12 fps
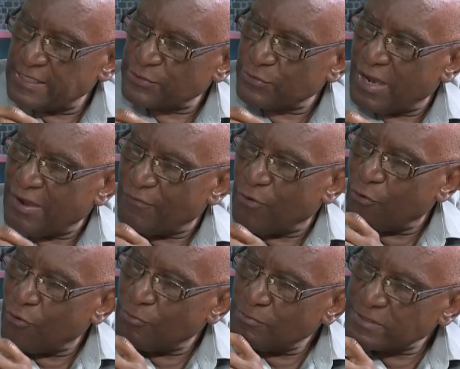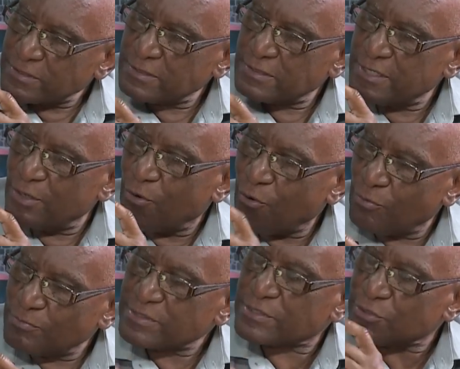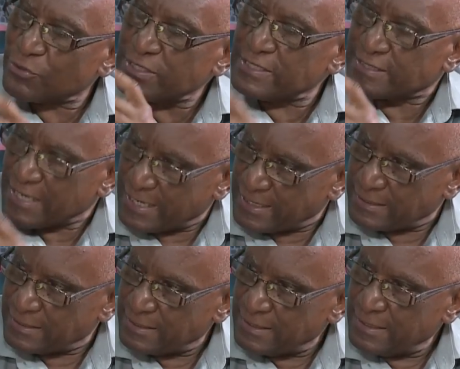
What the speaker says: is to have the homes so designed